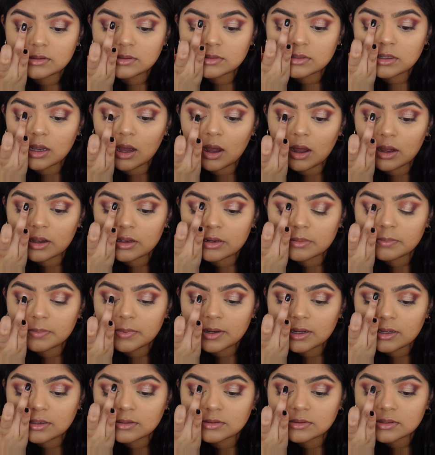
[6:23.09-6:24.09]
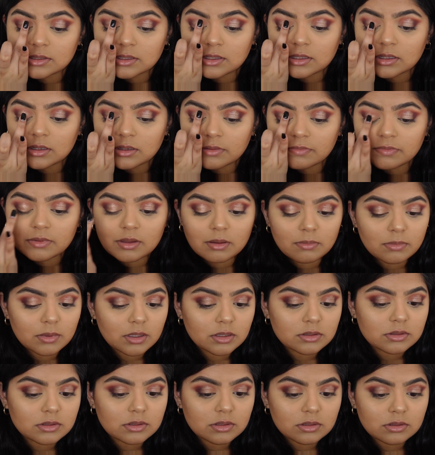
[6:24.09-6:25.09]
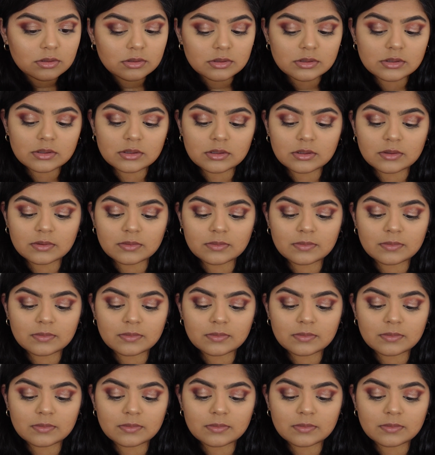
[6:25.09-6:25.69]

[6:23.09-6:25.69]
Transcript: darker browns in it, if that makes sense.